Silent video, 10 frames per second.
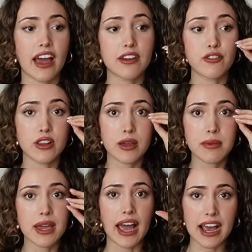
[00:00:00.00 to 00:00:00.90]
I feel like
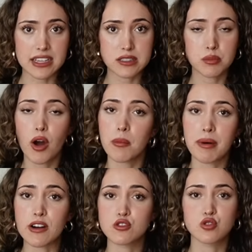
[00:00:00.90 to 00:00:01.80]
my eyes pop
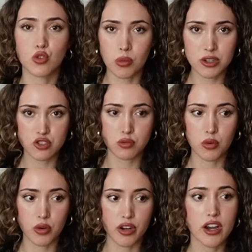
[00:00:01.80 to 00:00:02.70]
out so much
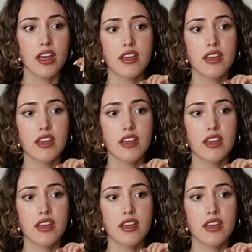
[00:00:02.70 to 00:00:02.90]
more.